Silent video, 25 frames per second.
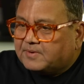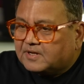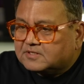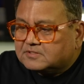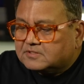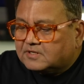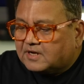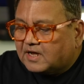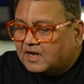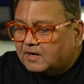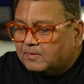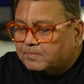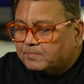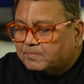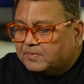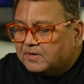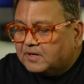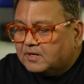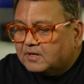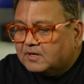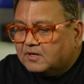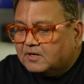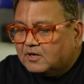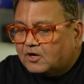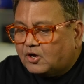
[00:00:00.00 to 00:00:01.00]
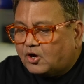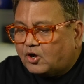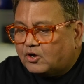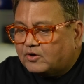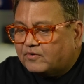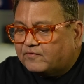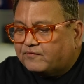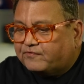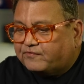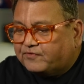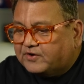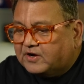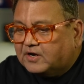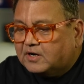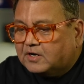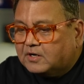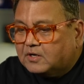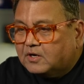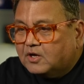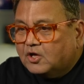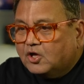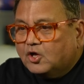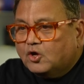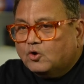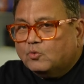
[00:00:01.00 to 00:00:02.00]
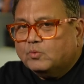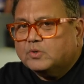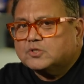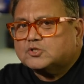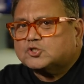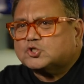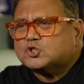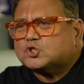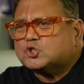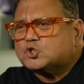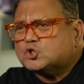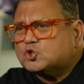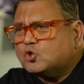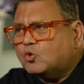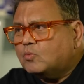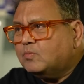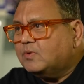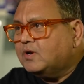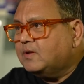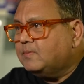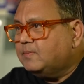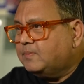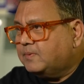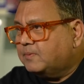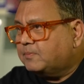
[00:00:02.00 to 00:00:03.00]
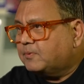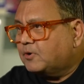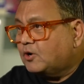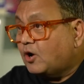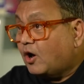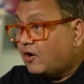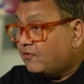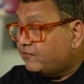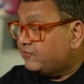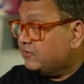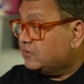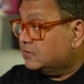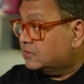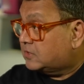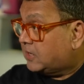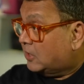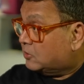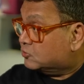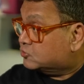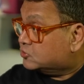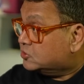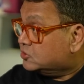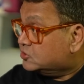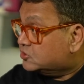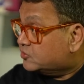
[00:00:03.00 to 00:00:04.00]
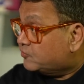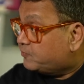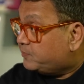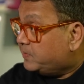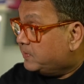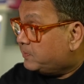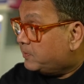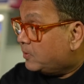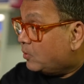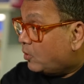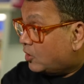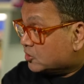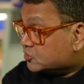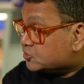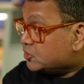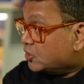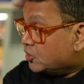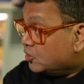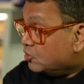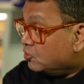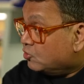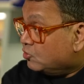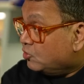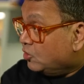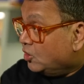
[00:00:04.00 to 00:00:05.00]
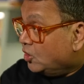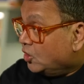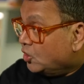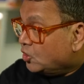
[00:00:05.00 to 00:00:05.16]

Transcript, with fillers: Does it help being on a field with so many people, often thousands of people watching you?